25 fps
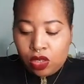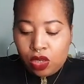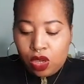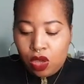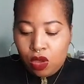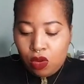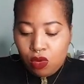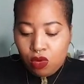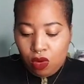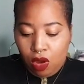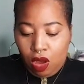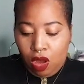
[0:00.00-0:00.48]

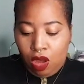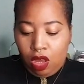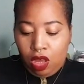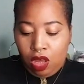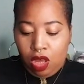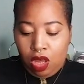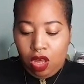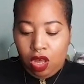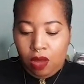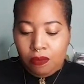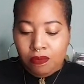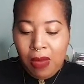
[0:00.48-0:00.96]
who
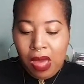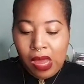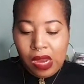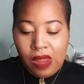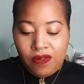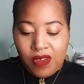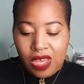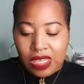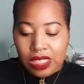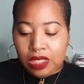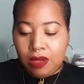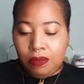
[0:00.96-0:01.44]
are
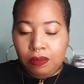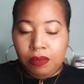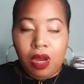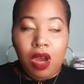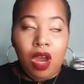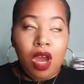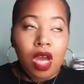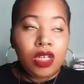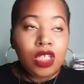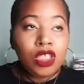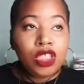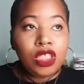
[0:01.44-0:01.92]
manifesting
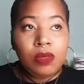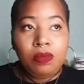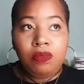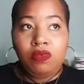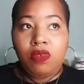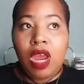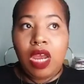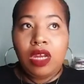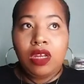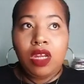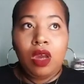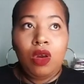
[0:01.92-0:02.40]
partnership
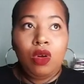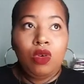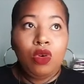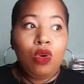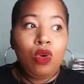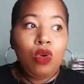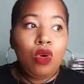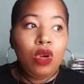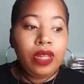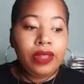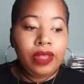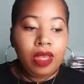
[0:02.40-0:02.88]
right now,
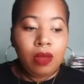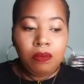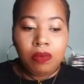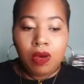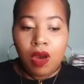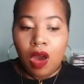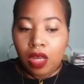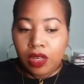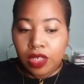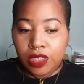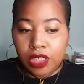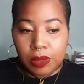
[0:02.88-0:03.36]
calling in
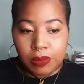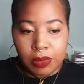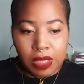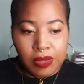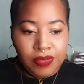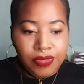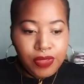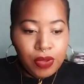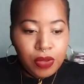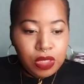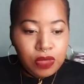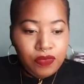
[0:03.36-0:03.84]
partnership,
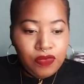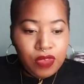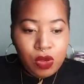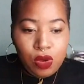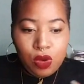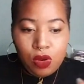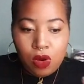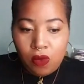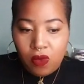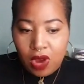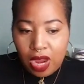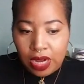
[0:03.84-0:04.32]
even those of you
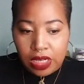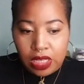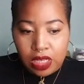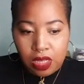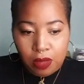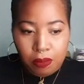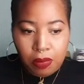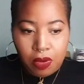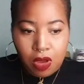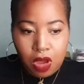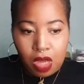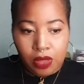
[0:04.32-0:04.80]
who are already
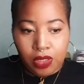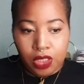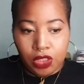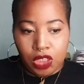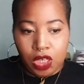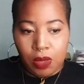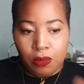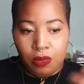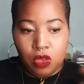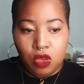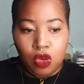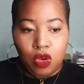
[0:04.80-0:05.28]
in
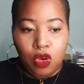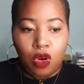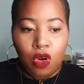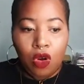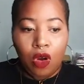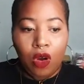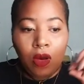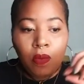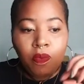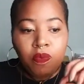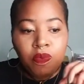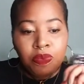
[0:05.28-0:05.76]
partnership,
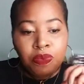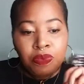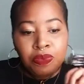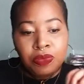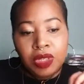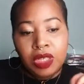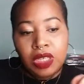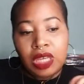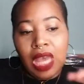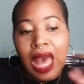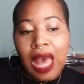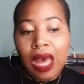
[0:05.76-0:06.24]
your
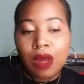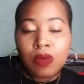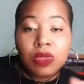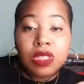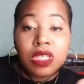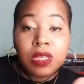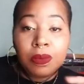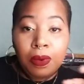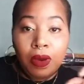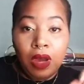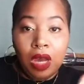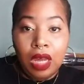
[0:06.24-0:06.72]

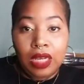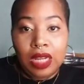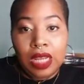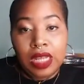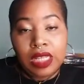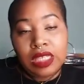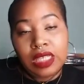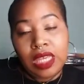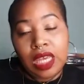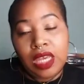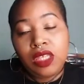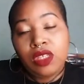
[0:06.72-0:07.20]
counterpart,
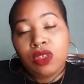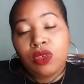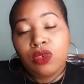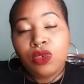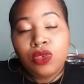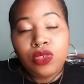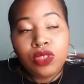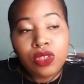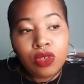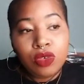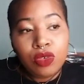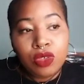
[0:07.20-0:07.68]
let's say, is
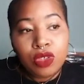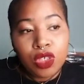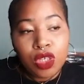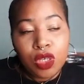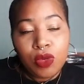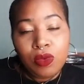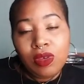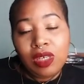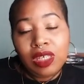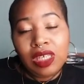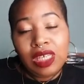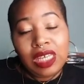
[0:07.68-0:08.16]
also
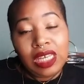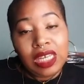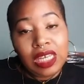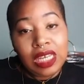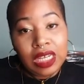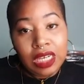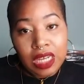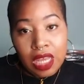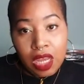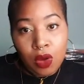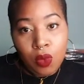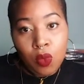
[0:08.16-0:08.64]
doing
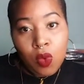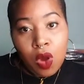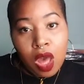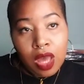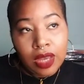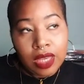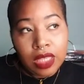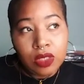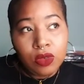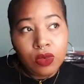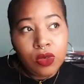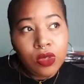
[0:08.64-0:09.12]
healing
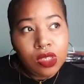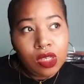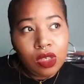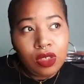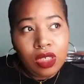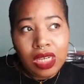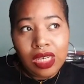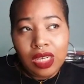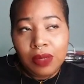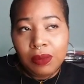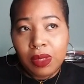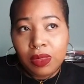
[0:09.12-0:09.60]
work, is also
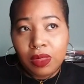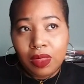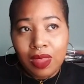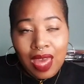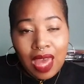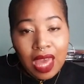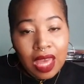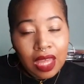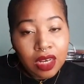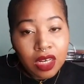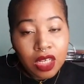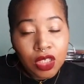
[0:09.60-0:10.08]
dealing with
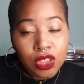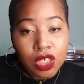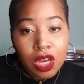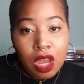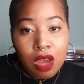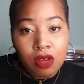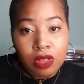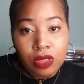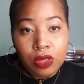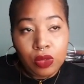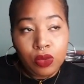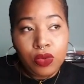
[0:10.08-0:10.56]
their inner
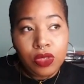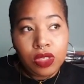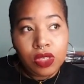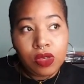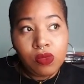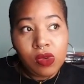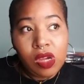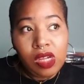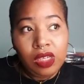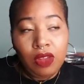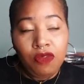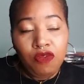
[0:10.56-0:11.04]
child, is also
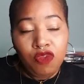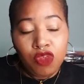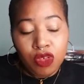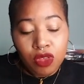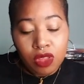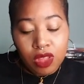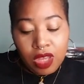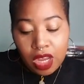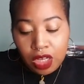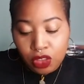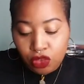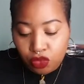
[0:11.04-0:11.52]
working through
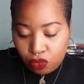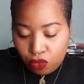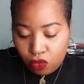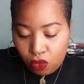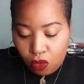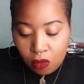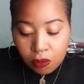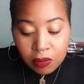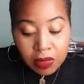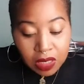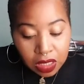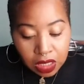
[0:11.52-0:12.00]
their
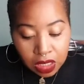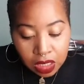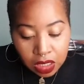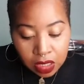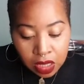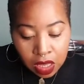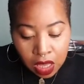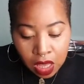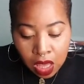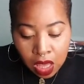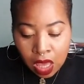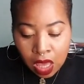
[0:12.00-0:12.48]
trauma.
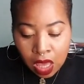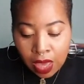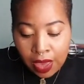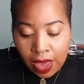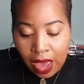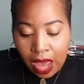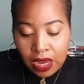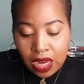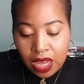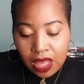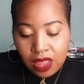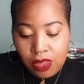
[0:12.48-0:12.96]

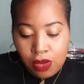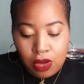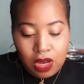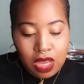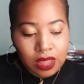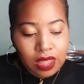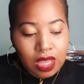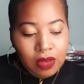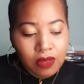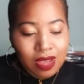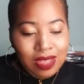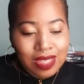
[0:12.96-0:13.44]
And I feel like
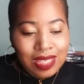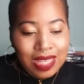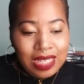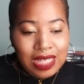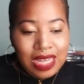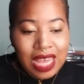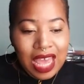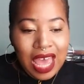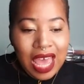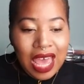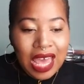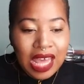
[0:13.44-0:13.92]
there is a
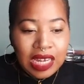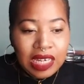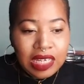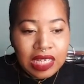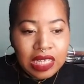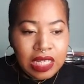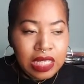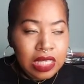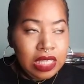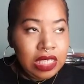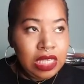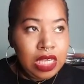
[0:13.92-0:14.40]

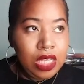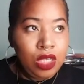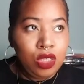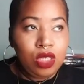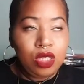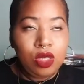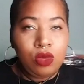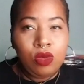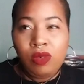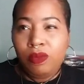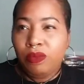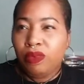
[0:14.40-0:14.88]
tendency
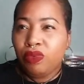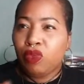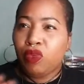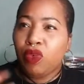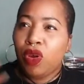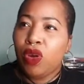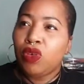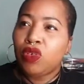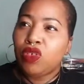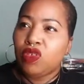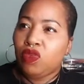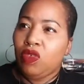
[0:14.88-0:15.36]
to
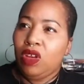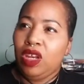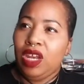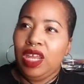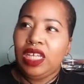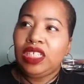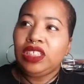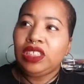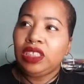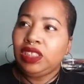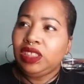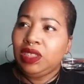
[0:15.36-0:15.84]
approach
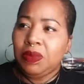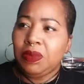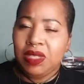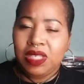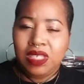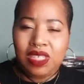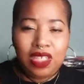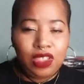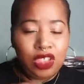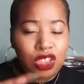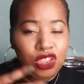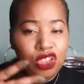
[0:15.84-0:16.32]
relationships in
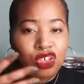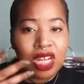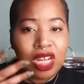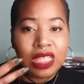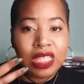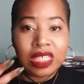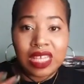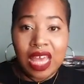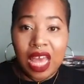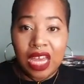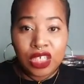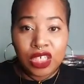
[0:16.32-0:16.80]
such a
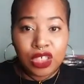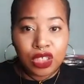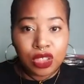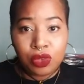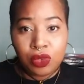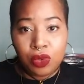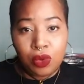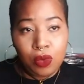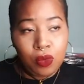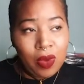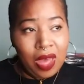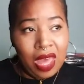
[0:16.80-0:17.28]

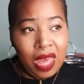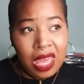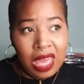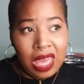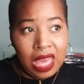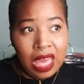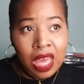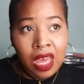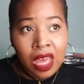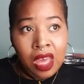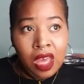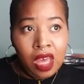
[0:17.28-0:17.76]
transactional
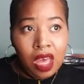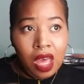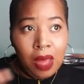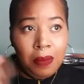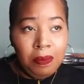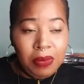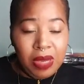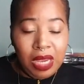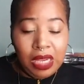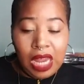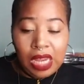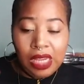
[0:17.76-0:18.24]
way and
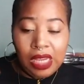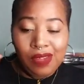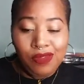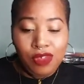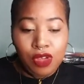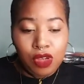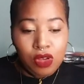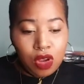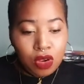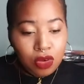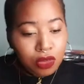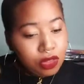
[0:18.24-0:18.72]
be like, if
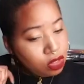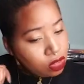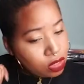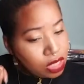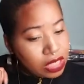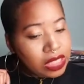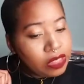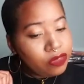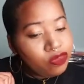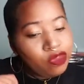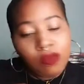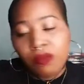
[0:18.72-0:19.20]
you don't do
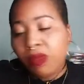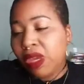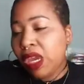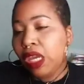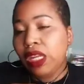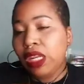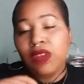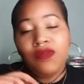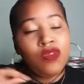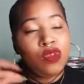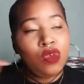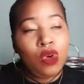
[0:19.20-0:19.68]
this for me,
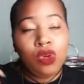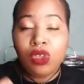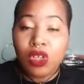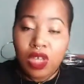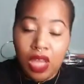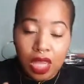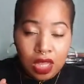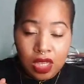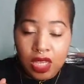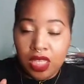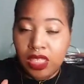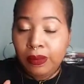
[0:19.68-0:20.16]
and if you're not
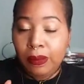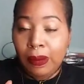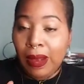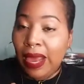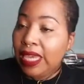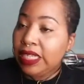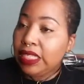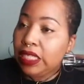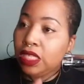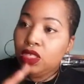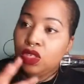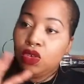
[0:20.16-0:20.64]
in this
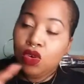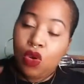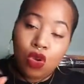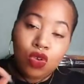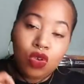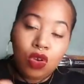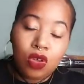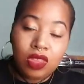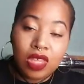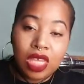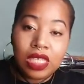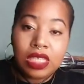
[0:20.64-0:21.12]
place, and you're
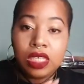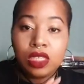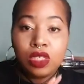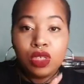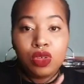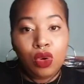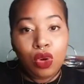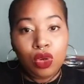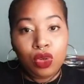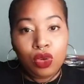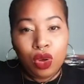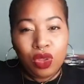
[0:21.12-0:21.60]
not this and
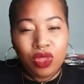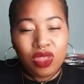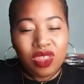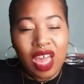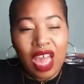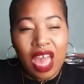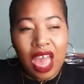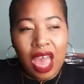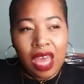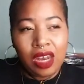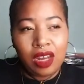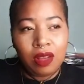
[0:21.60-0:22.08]
you're not
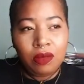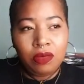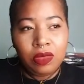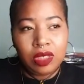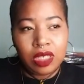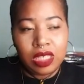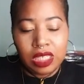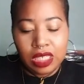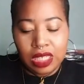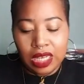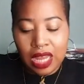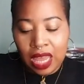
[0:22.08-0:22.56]
that. And I'm
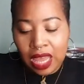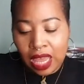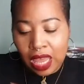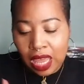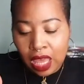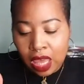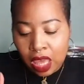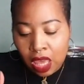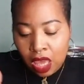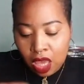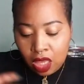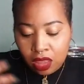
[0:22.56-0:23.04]
just like,
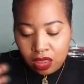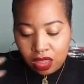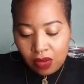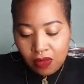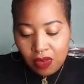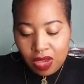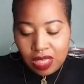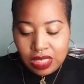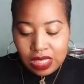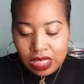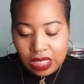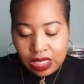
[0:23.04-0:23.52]
there
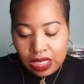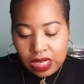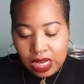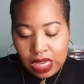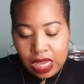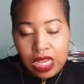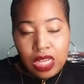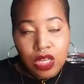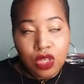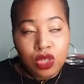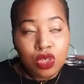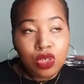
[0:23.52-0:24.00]
is a
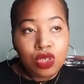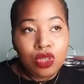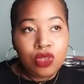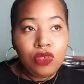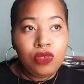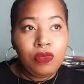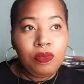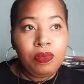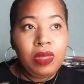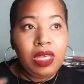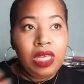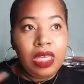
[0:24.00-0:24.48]
need
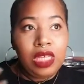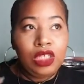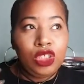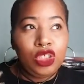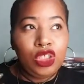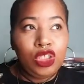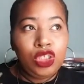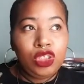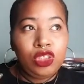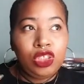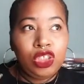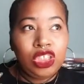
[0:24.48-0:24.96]
to be
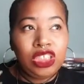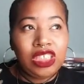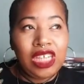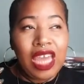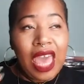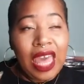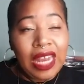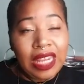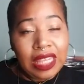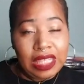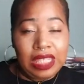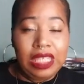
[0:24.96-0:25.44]

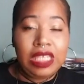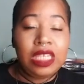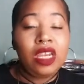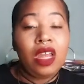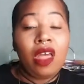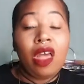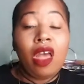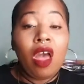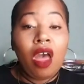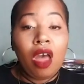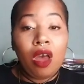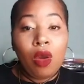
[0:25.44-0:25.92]

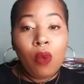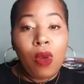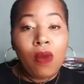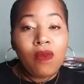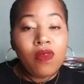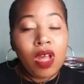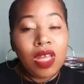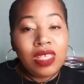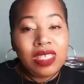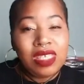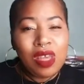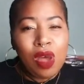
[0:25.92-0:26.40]
gentler with
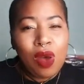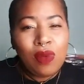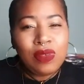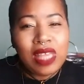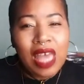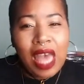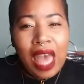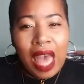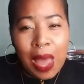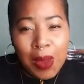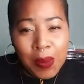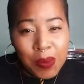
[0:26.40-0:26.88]
ourselves
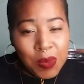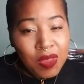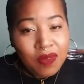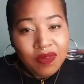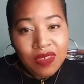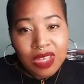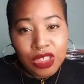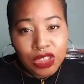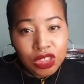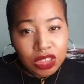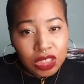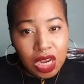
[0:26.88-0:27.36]
and with
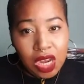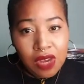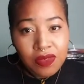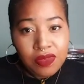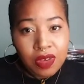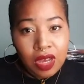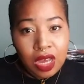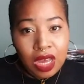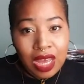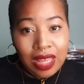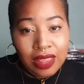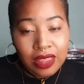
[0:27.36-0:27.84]
each other
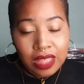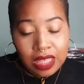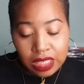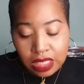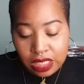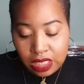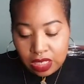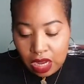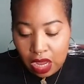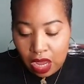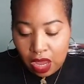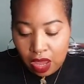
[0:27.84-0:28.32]
at
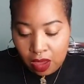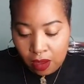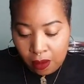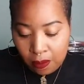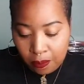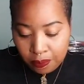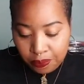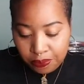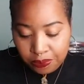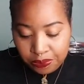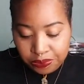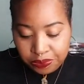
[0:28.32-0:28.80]
this
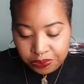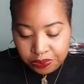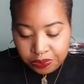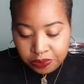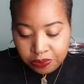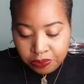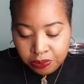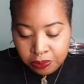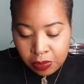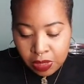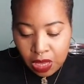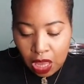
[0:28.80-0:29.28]
time.
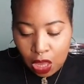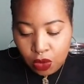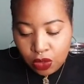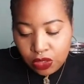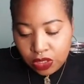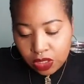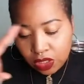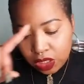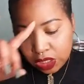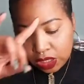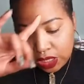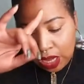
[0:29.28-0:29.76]
I
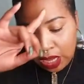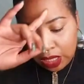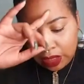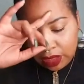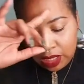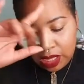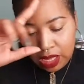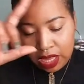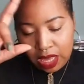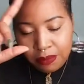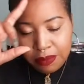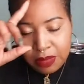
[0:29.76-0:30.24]
also just had
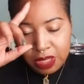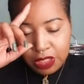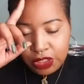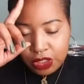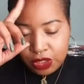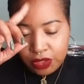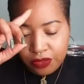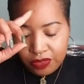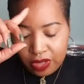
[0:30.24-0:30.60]
the image of